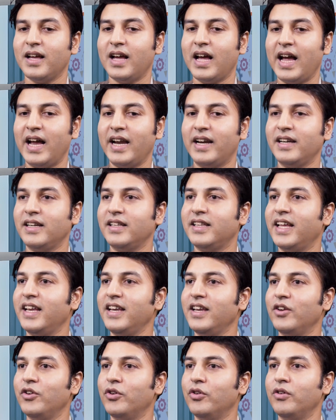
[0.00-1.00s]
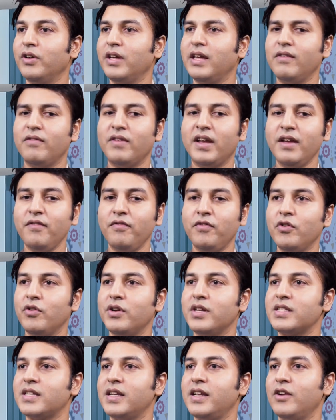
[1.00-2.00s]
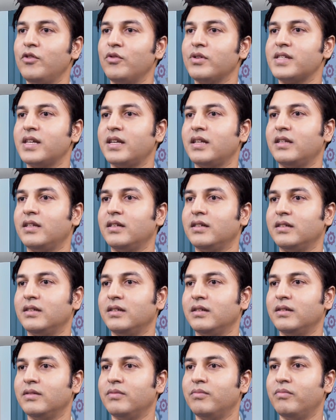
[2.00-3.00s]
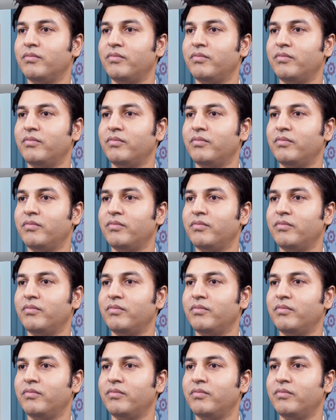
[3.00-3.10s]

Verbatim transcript: And then, you know, he very furiously looks at the